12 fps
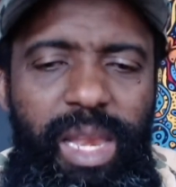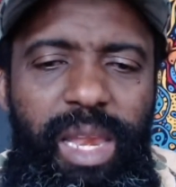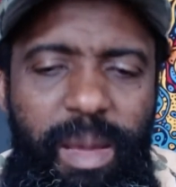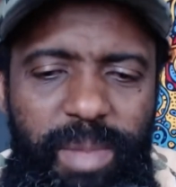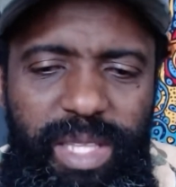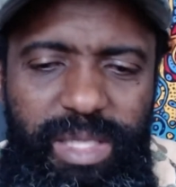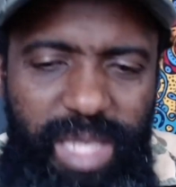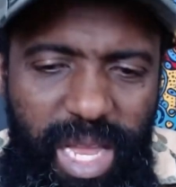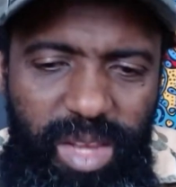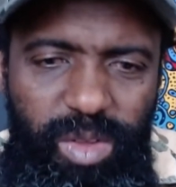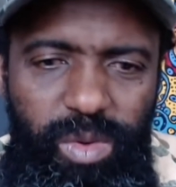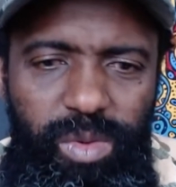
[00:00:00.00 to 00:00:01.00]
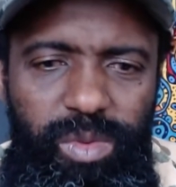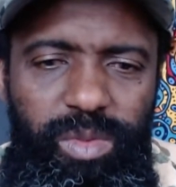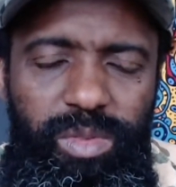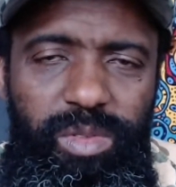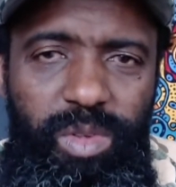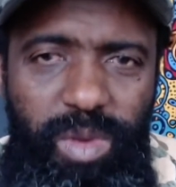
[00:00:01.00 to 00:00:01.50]
Let me tell you,
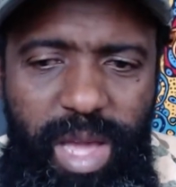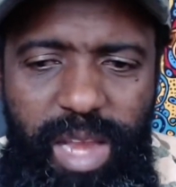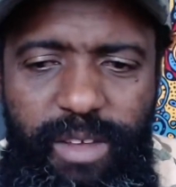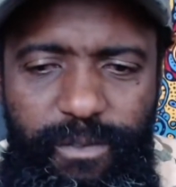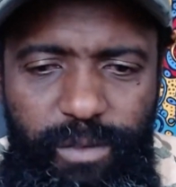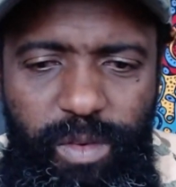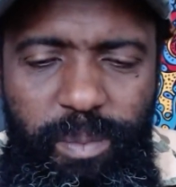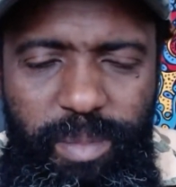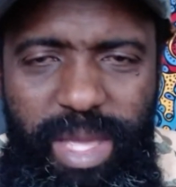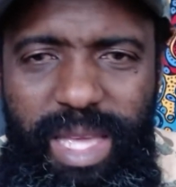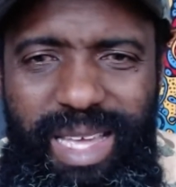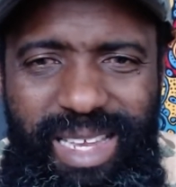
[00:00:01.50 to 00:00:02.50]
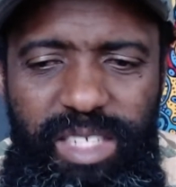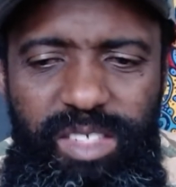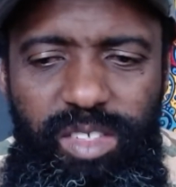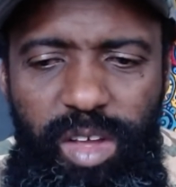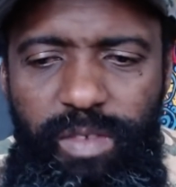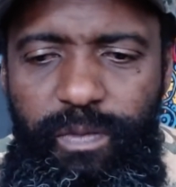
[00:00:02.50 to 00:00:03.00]
you heard it from me, it
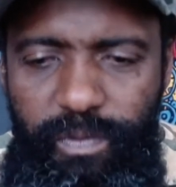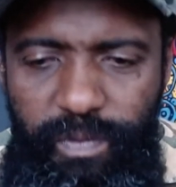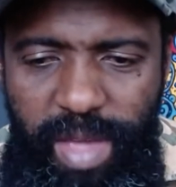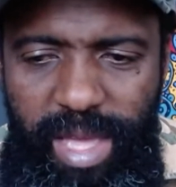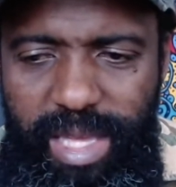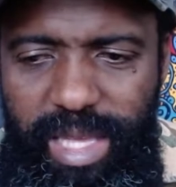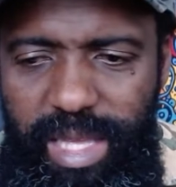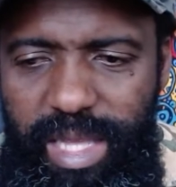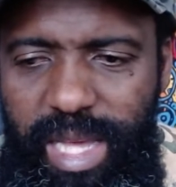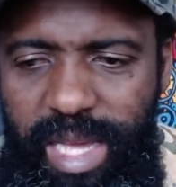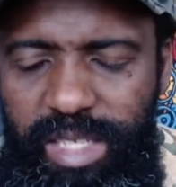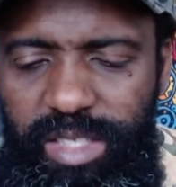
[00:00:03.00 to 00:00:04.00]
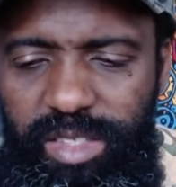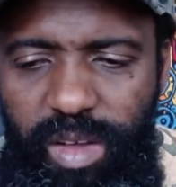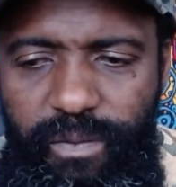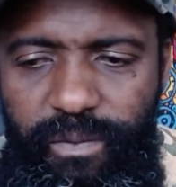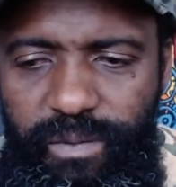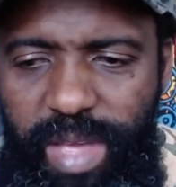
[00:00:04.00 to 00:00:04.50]
is not fake. It is
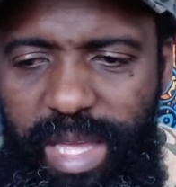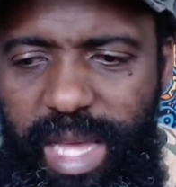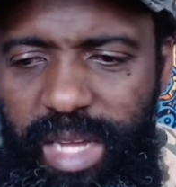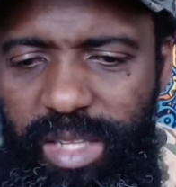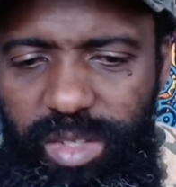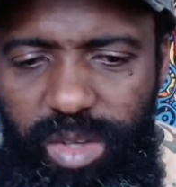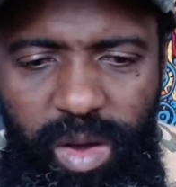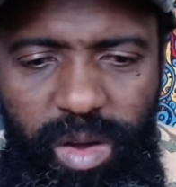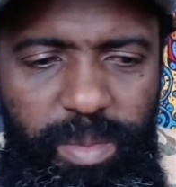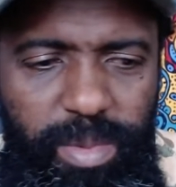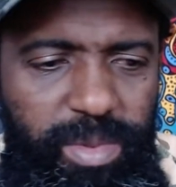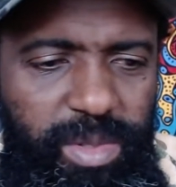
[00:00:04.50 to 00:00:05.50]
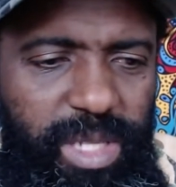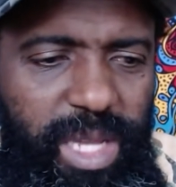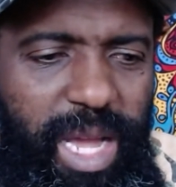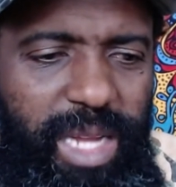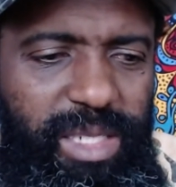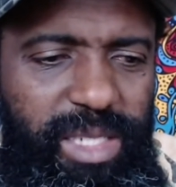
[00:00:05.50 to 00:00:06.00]
not fake at all. People say,
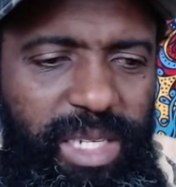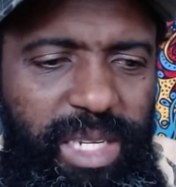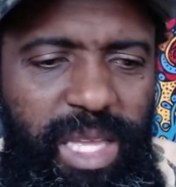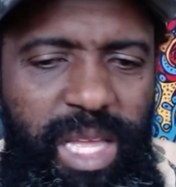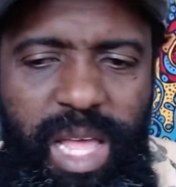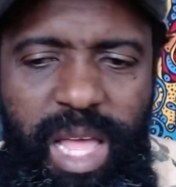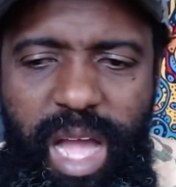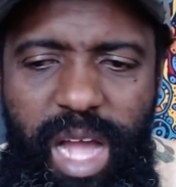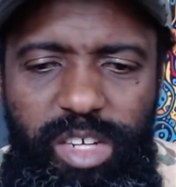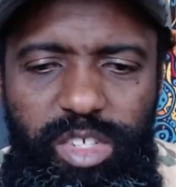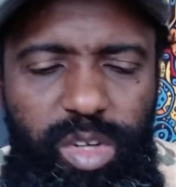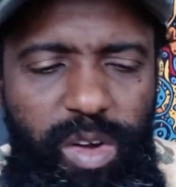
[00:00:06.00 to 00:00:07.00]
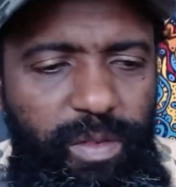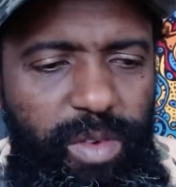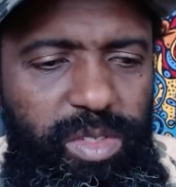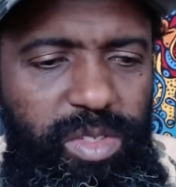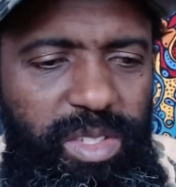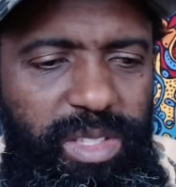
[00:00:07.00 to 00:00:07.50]
Chidi, are you sure of
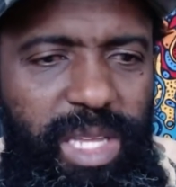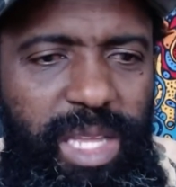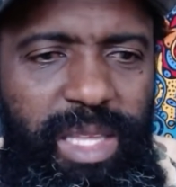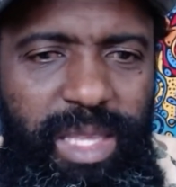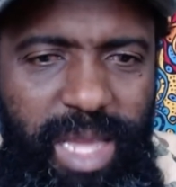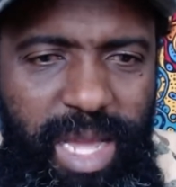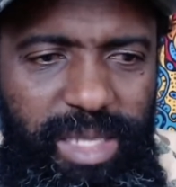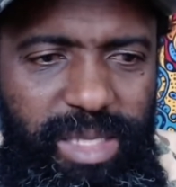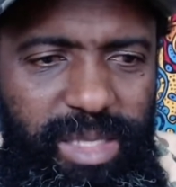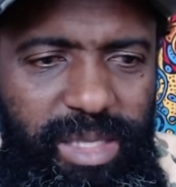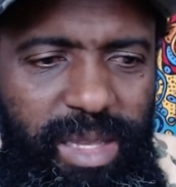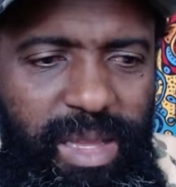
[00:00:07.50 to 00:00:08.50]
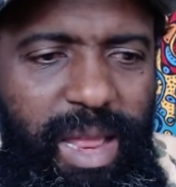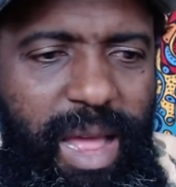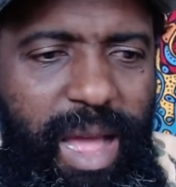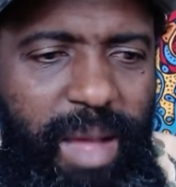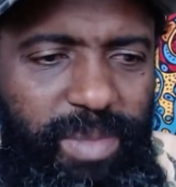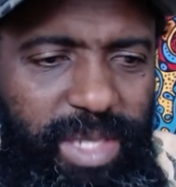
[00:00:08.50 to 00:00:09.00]
what you're saying? Yes,
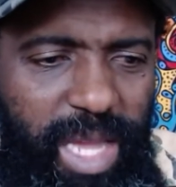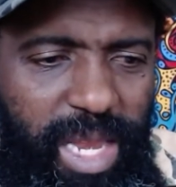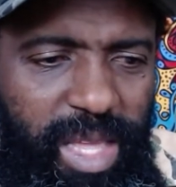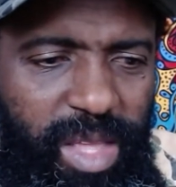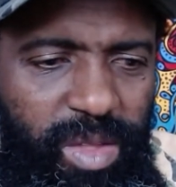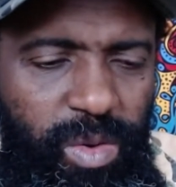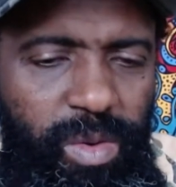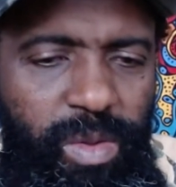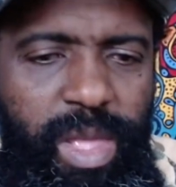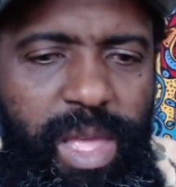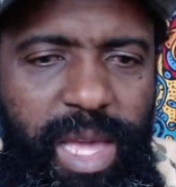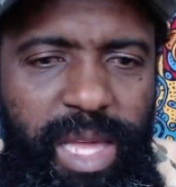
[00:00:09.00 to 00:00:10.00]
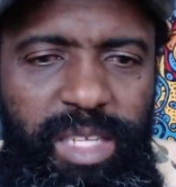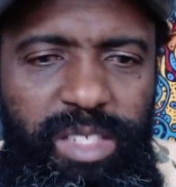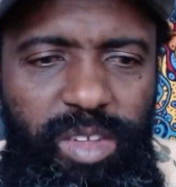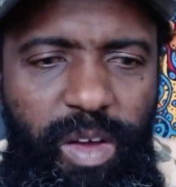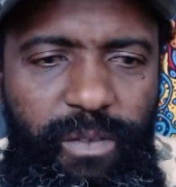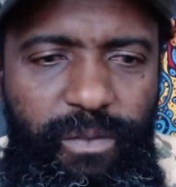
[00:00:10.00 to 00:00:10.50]
I'm telling you, it is
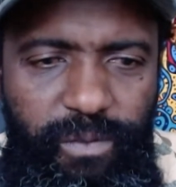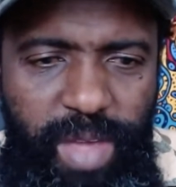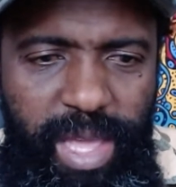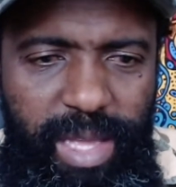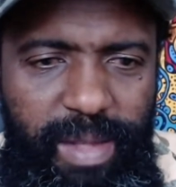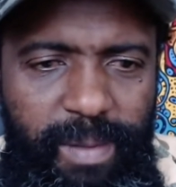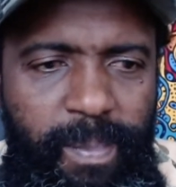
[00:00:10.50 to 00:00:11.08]
not fake.